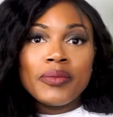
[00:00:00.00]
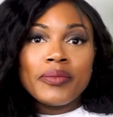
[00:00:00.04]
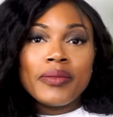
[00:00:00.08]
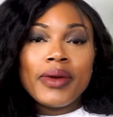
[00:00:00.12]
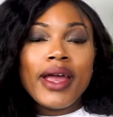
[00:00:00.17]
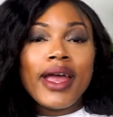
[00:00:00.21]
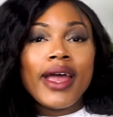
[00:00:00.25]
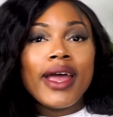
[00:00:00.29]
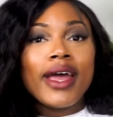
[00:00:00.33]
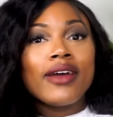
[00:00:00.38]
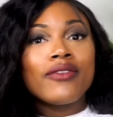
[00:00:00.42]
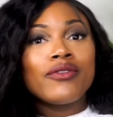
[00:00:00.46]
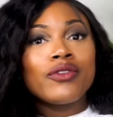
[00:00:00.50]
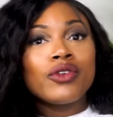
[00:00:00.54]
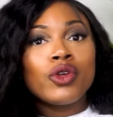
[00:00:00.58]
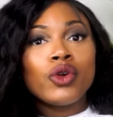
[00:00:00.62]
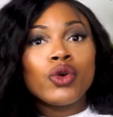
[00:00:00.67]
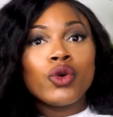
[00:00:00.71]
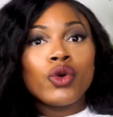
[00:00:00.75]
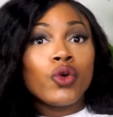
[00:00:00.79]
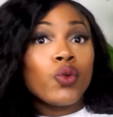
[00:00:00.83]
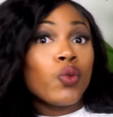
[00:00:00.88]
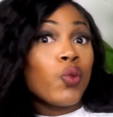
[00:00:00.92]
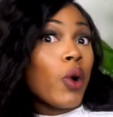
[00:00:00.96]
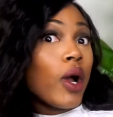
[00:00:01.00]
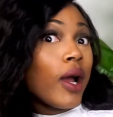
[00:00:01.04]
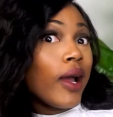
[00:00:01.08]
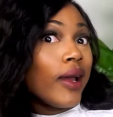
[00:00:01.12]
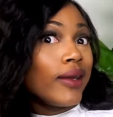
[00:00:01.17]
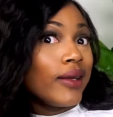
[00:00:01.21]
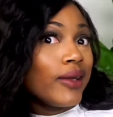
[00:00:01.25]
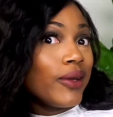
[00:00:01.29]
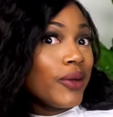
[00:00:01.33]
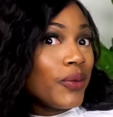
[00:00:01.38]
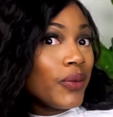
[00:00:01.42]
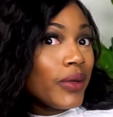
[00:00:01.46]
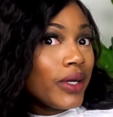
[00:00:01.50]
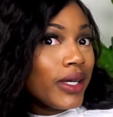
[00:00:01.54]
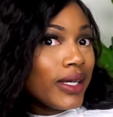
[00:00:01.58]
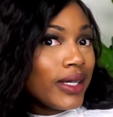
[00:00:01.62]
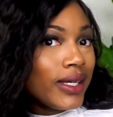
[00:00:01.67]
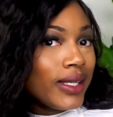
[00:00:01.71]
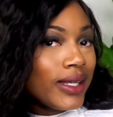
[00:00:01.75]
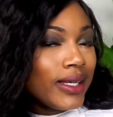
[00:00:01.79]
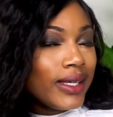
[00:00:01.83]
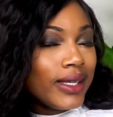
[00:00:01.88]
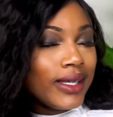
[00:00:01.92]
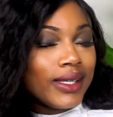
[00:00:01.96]
Have your wine in a wine
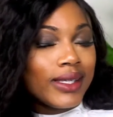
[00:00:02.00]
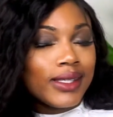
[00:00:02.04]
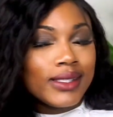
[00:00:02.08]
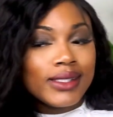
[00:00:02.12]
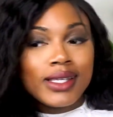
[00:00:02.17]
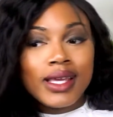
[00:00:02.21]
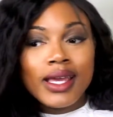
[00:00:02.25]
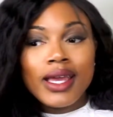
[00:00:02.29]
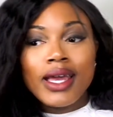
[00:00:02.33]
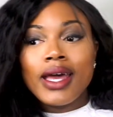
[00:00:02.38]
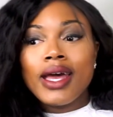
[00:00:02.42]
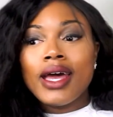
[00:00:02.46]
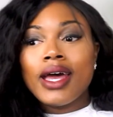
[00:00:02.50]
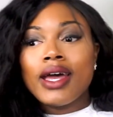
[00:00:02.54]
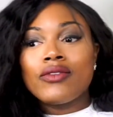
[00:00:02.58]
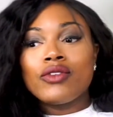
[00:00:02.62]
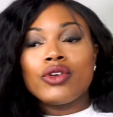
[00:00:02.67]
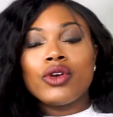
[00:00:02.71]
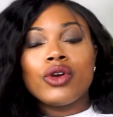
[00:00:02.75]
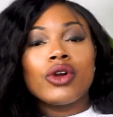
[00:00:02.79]
glass. Have your